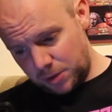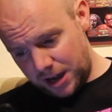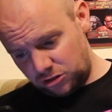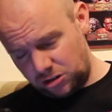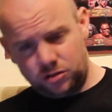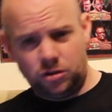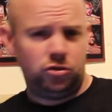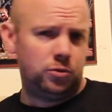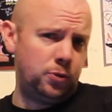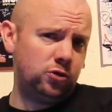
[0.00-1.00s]
Match,
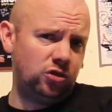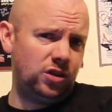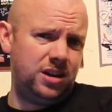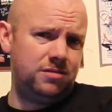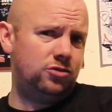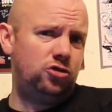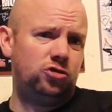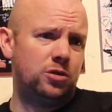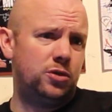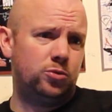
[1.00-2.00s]
supposedly
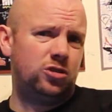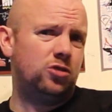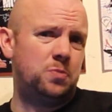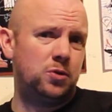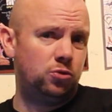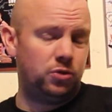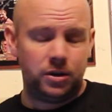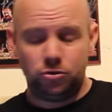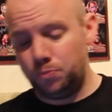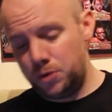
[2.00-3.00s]
GCW they're saying it's about
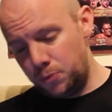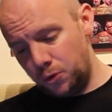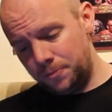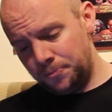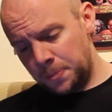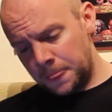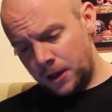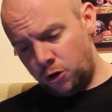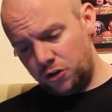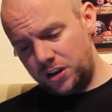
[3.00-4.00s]
2,000 people.
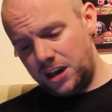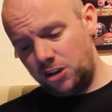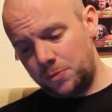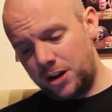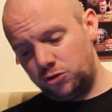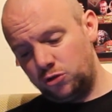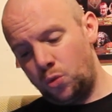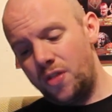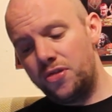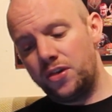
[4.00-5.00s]
According to Cage Match, it was
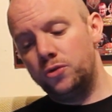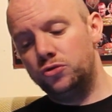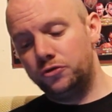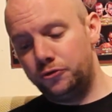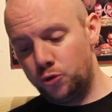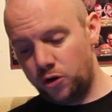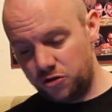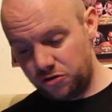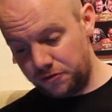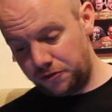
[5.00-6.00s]

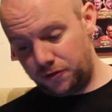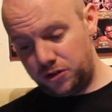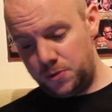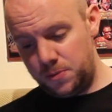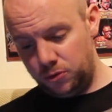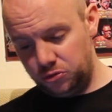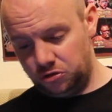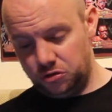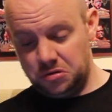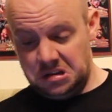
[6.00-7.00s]
1,450 people,
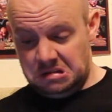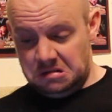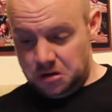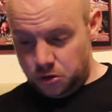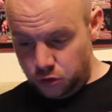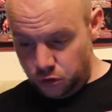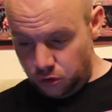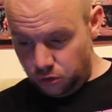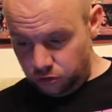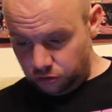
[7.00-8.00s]
so who
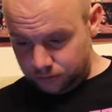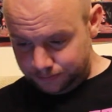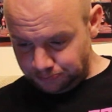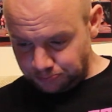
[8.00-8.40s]
knows.